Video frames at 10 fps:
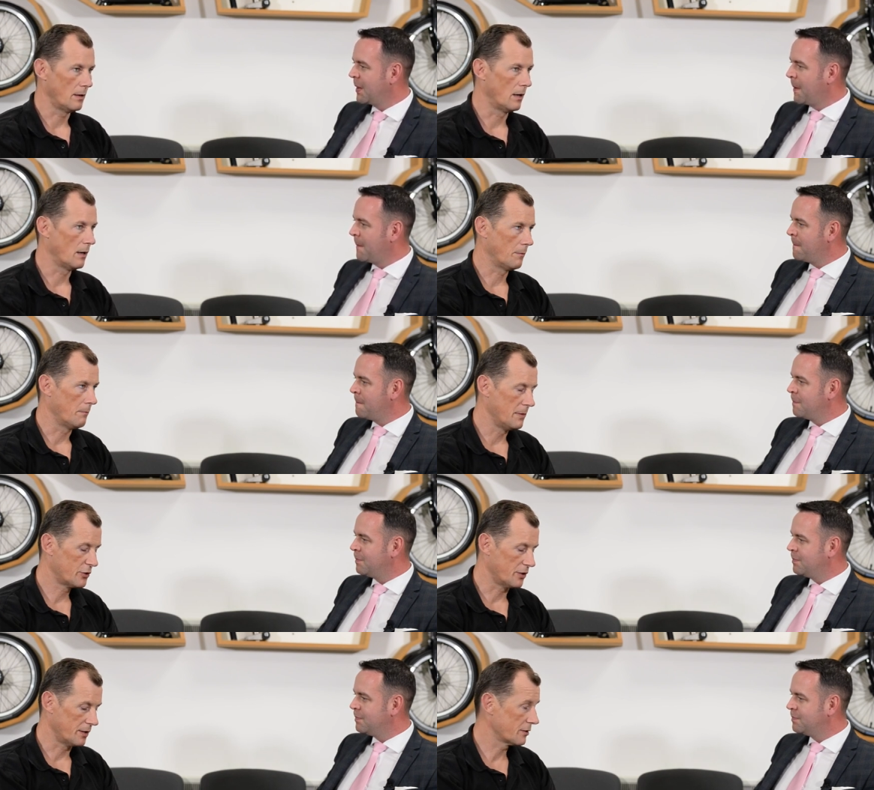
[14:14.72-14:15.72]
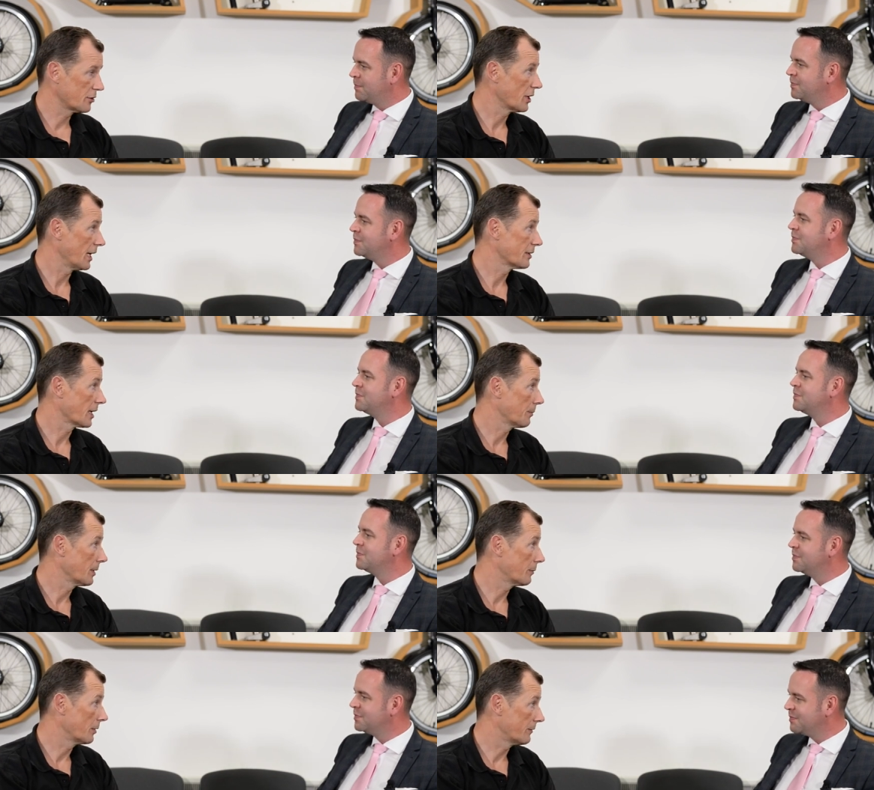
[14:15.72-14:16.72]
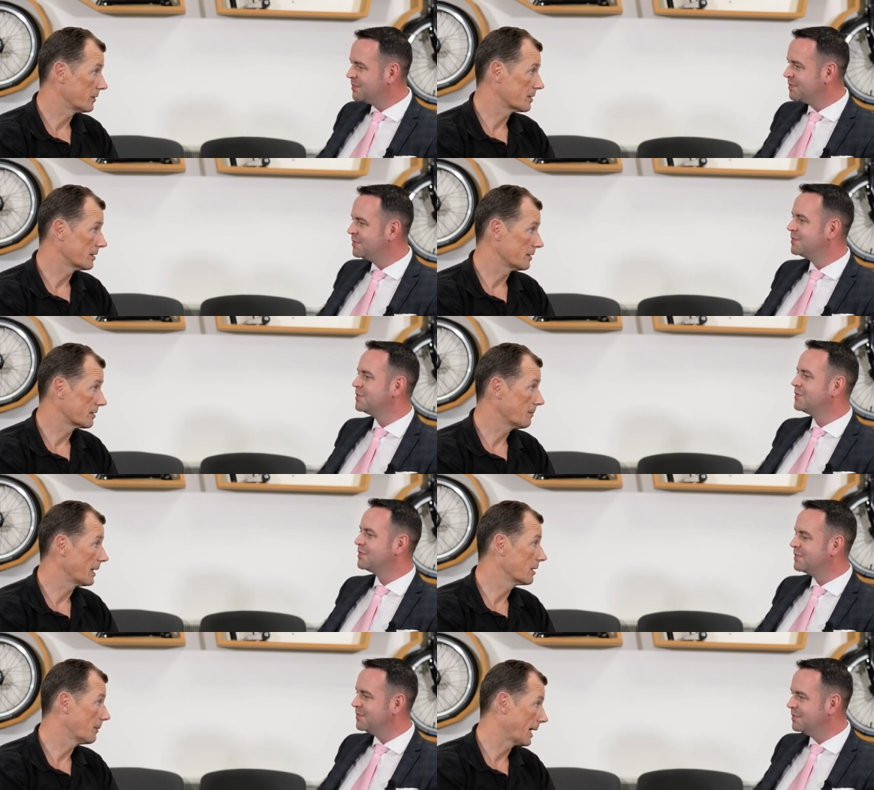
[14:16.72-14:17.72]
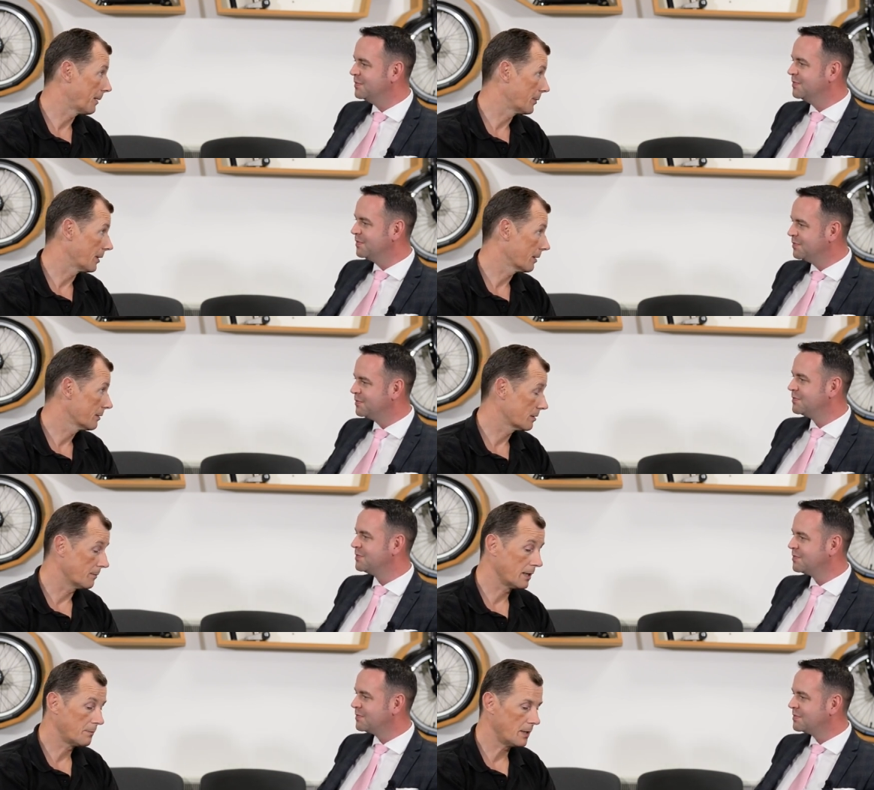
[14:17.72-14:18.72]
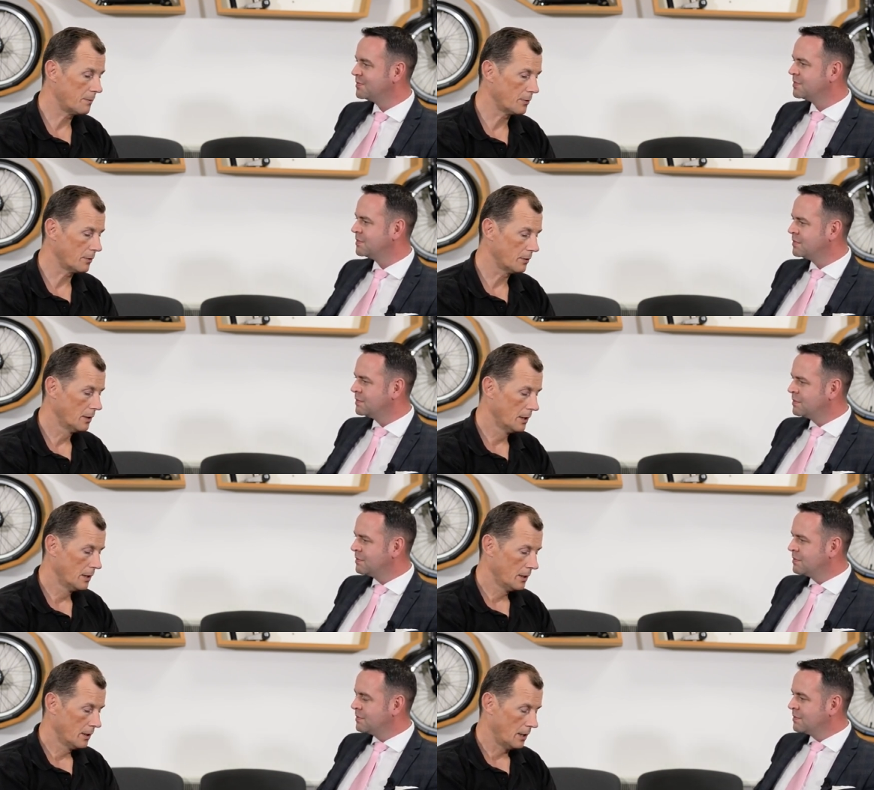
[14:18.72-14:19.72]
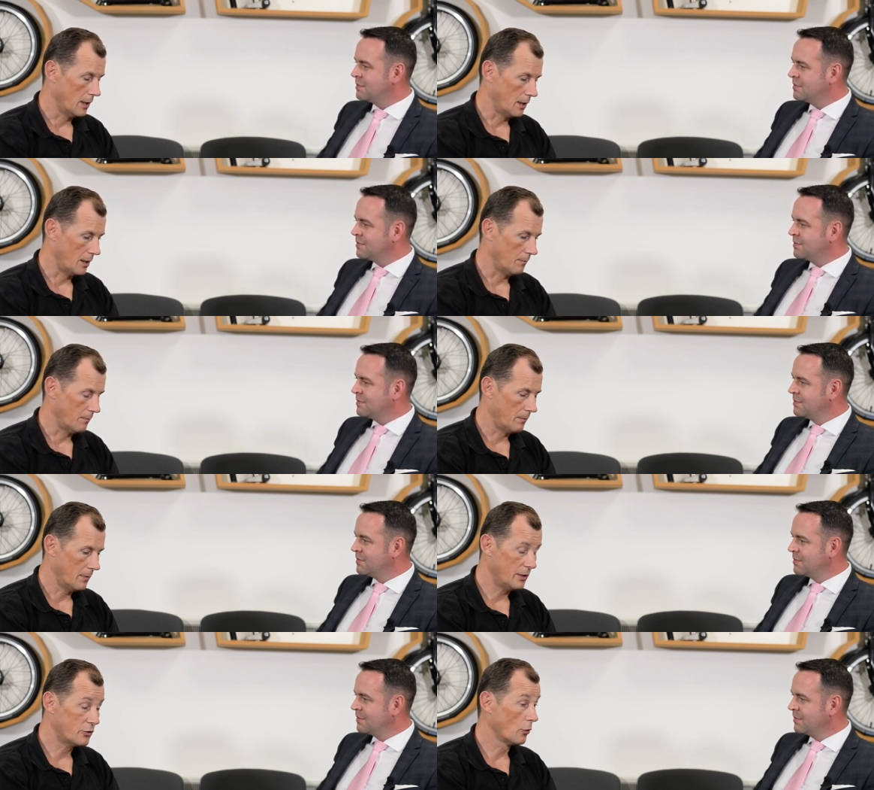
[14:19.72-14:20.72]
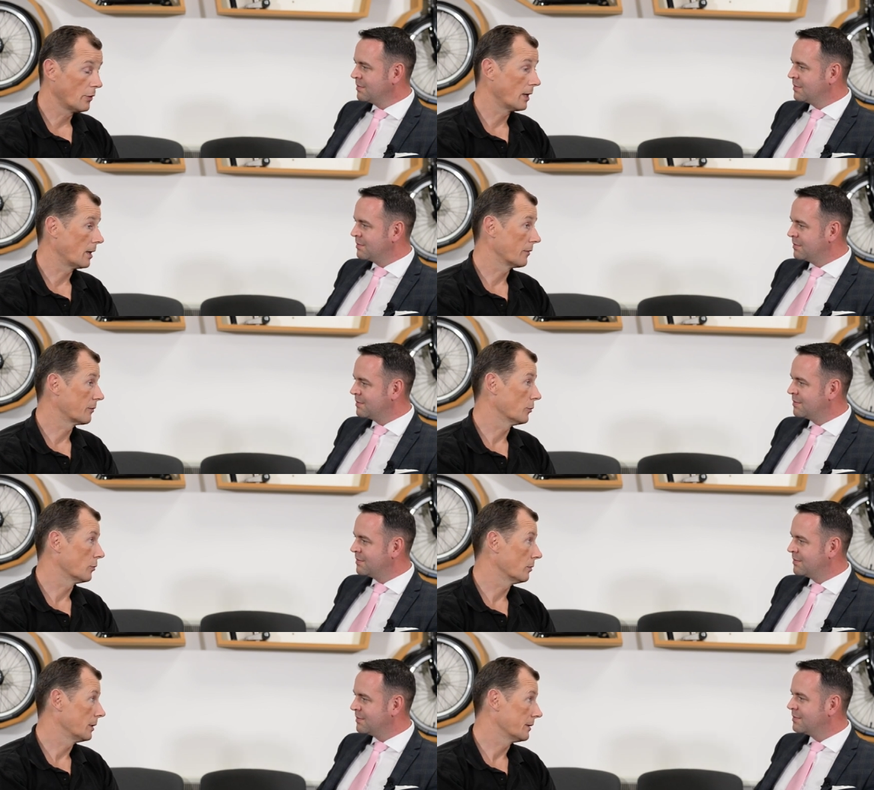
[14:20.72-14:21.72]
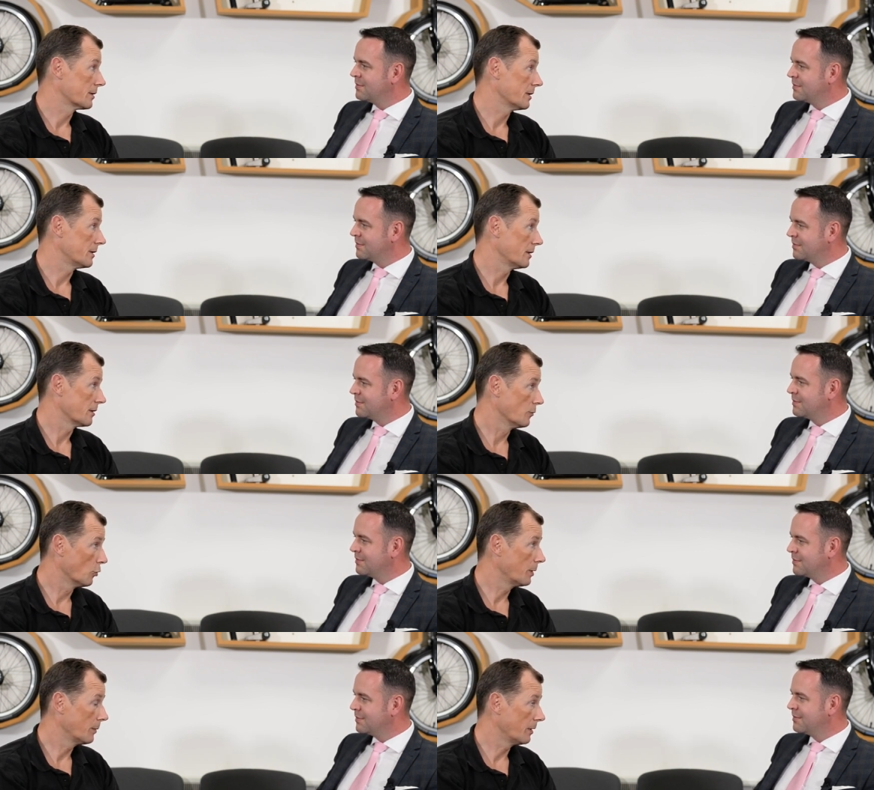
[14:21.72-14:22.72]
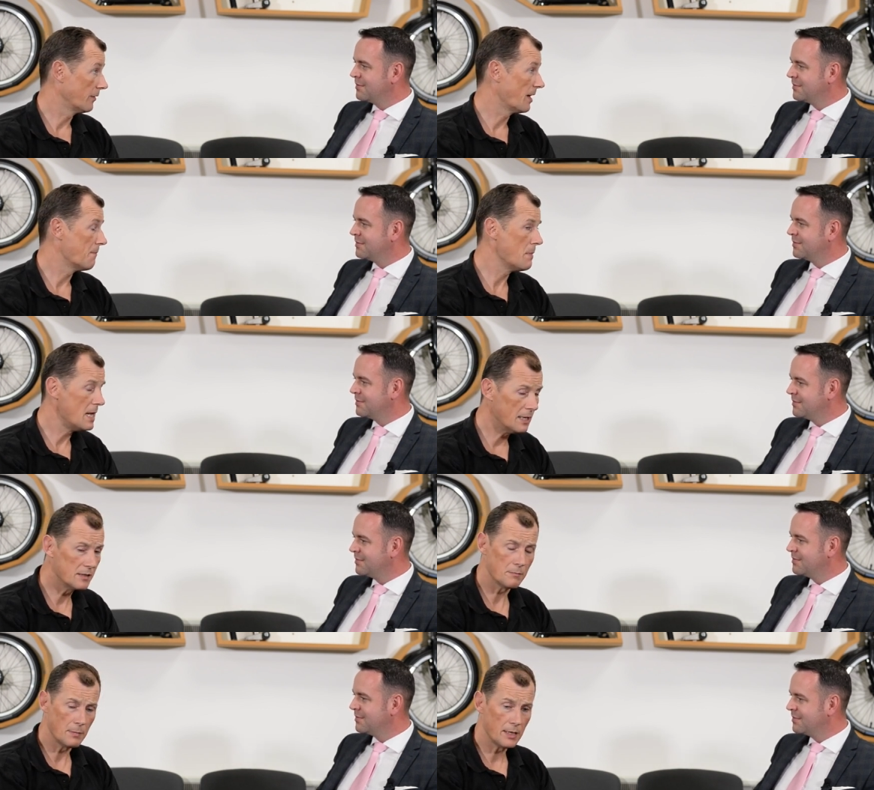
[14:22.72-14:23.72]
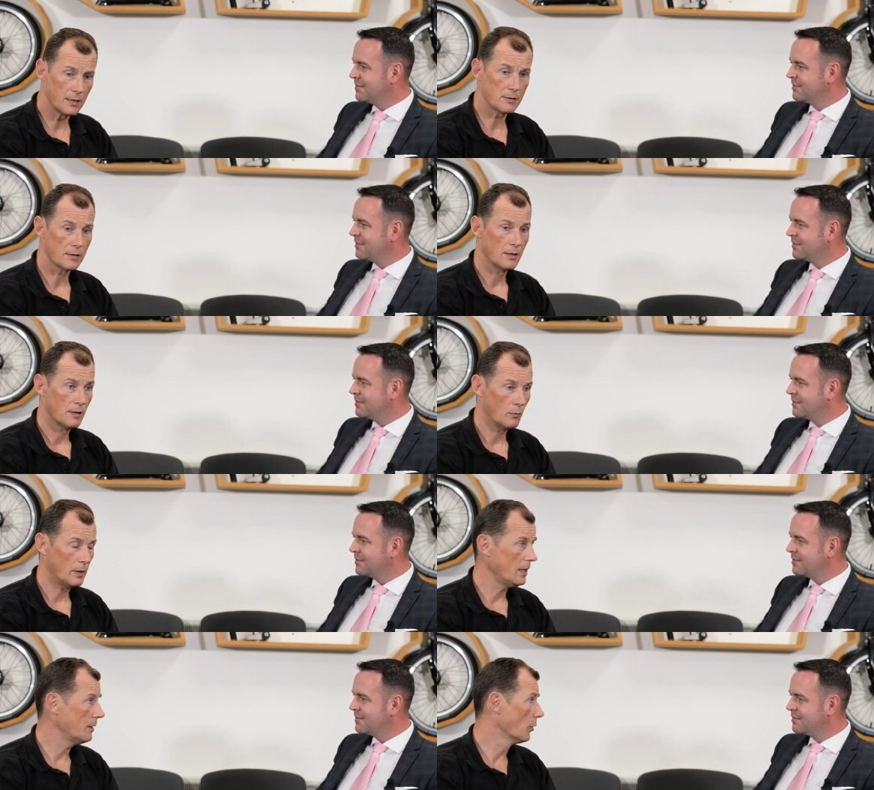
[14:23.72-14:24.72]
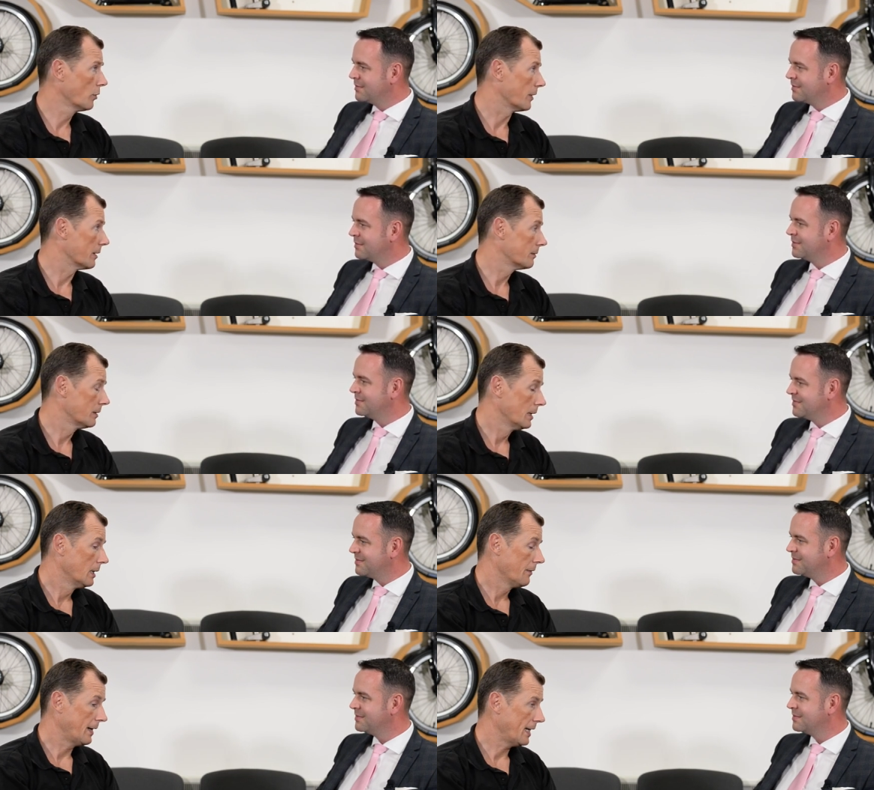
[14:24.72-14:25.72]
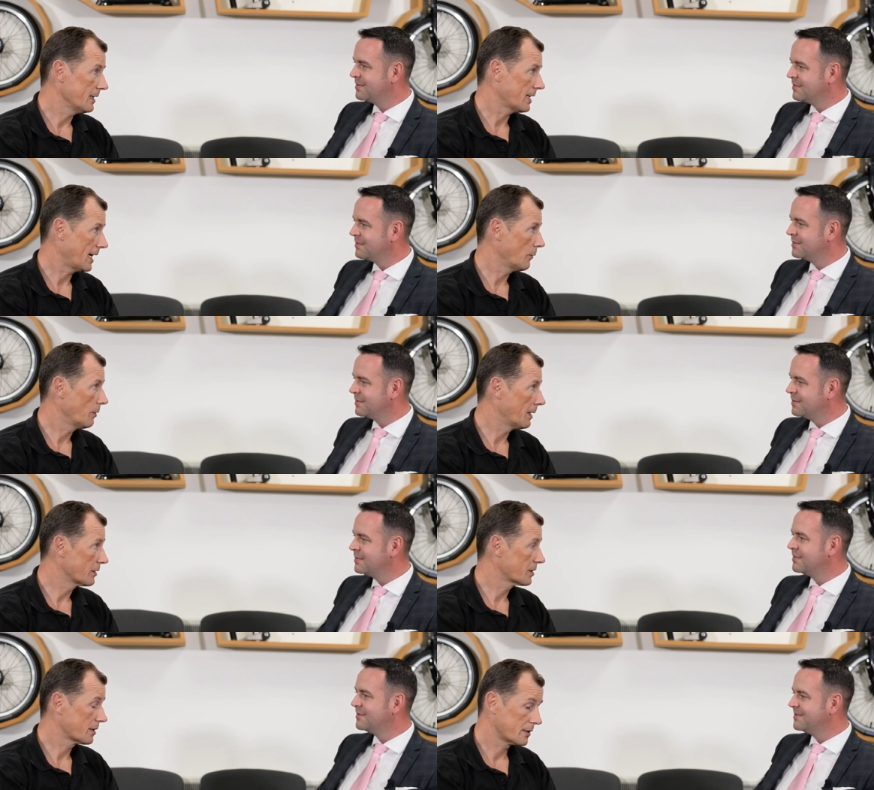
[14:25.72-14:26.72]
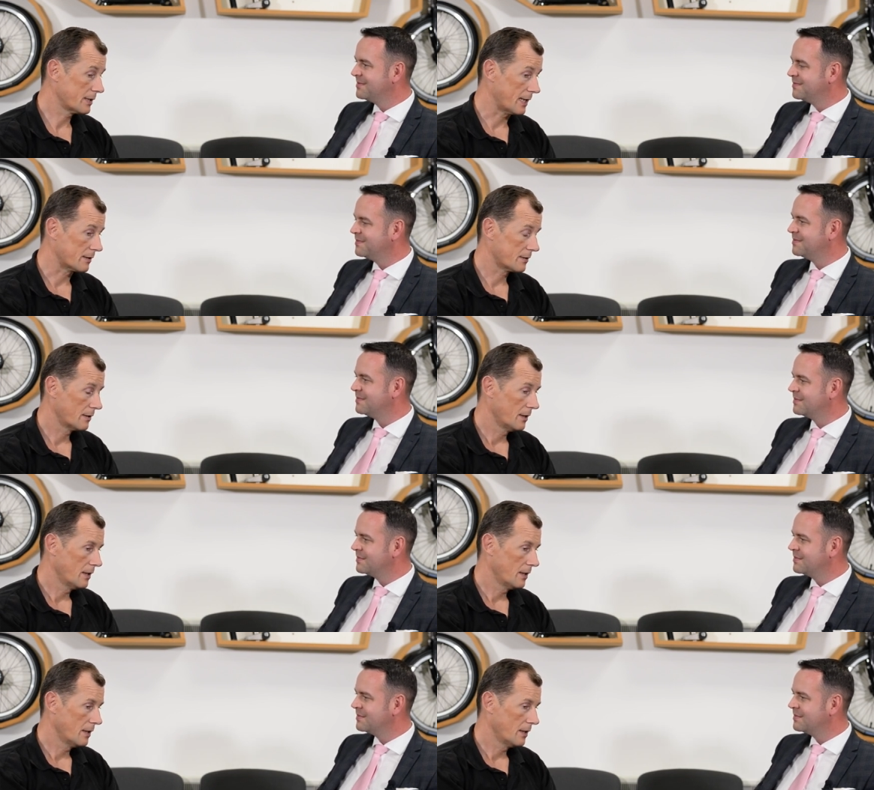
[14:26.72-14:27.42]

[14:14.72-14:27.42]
Speaker 1: our mission is to change how people live in cities, to make them happier, to make people um, enjoy their lives more in a city. And as more people live there, millions and millions, we need more of it. That is how we measure success.